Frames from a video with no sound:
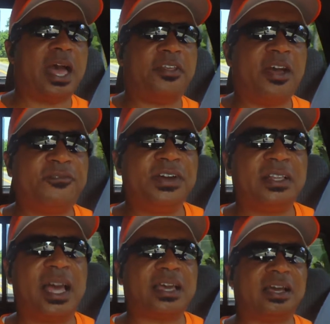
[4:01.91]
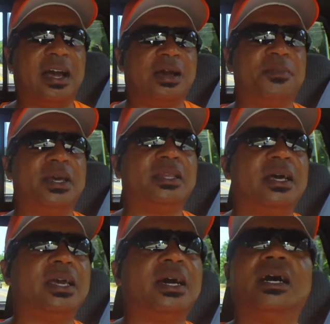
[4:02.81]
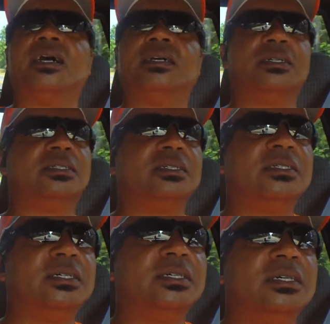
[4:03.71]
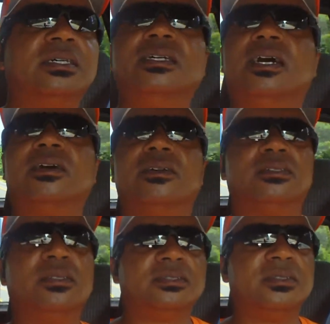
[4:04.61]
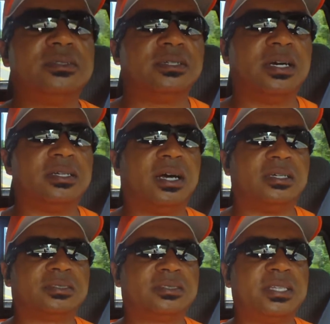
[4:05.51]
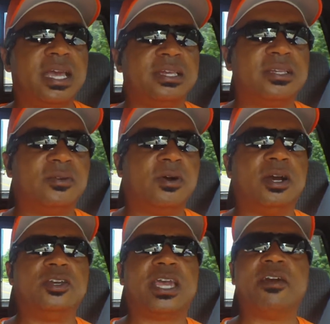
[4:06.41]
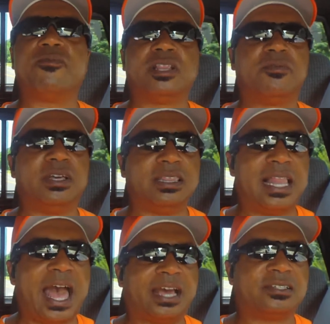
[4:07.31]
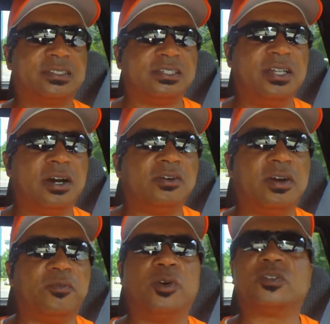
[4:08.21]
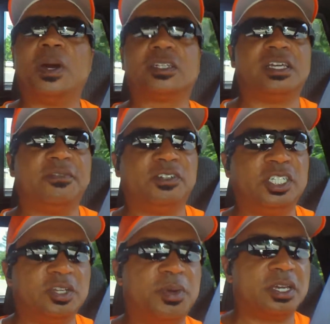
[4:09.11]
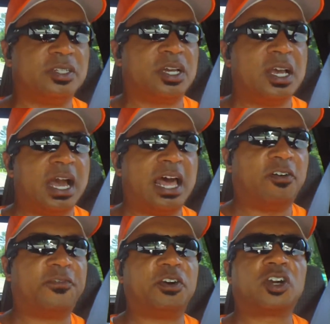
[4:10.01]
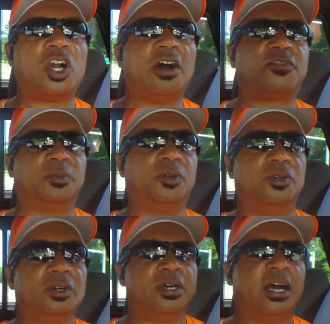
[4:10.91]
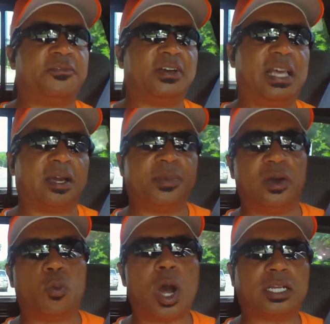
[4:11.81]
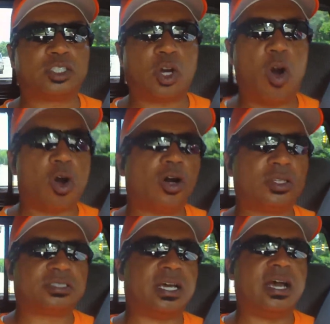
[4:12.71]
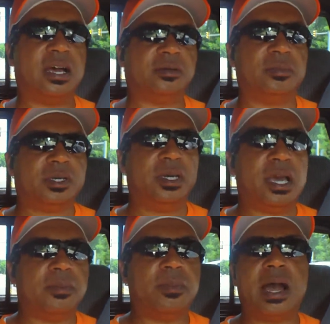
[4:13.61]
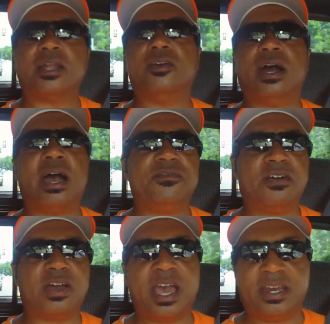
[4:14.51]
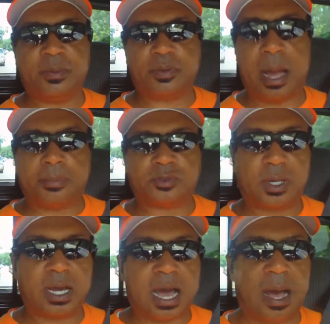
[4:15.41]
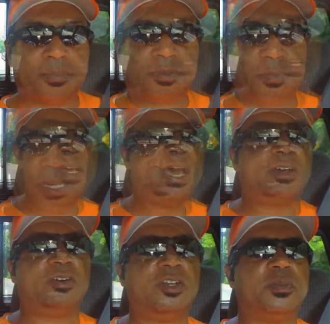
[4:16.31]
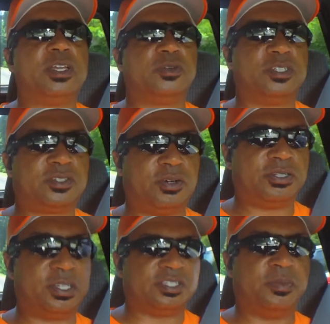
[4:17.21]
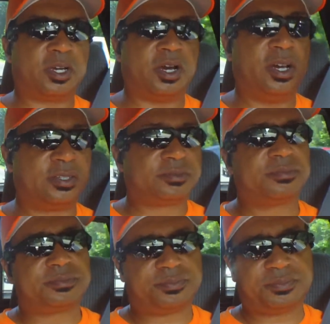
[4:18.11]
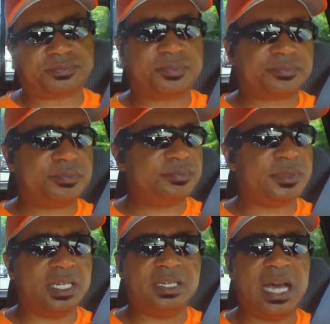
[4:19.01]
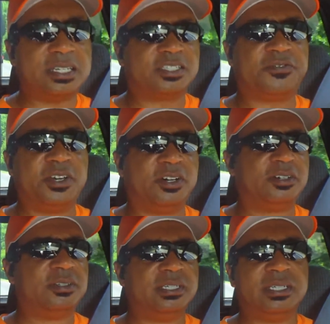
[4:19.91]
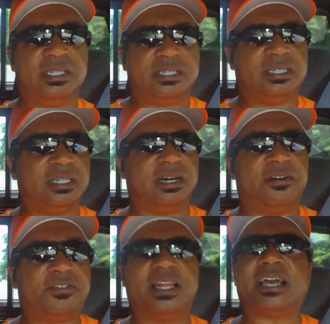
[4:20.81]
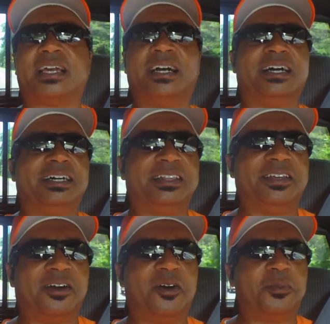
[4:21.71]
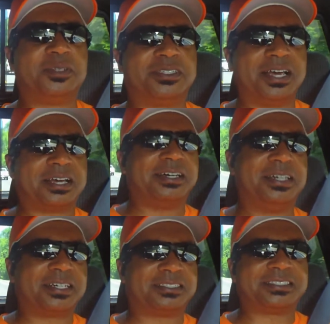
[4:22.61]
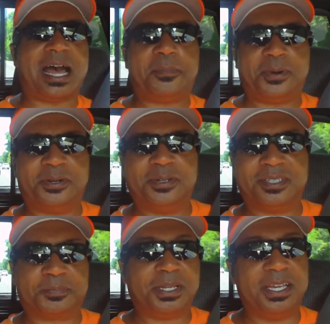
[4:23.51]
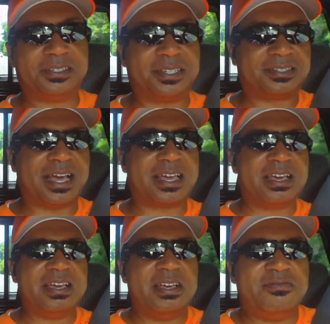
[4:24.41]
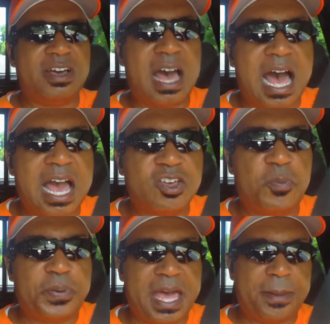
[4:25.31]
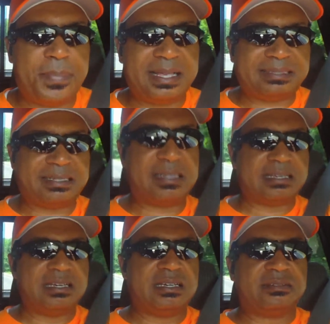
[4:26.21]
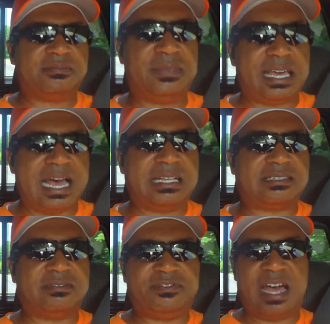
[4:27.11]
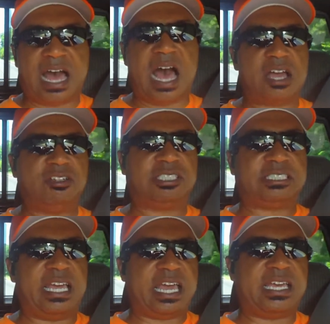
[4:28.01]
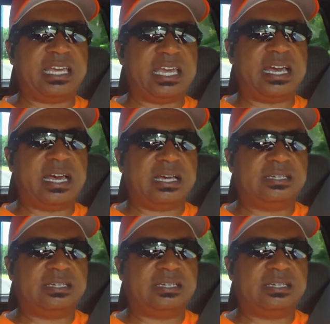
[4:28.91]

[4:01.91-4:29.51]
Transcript: I, I feel like I'm in a, uh, you know, a state where you can't really relax, you know, especially at Virginia Beach. I don't feel comfortable. I feel like I'm being watched all the time. And mind you, I've never had any problems with cops, but I don't go to the beach when it's tourist season because I just feel you know, I feel like uh, they're almost like uh, Gestapo, the police. It's like, where are your papers. Yes, where are you staying here?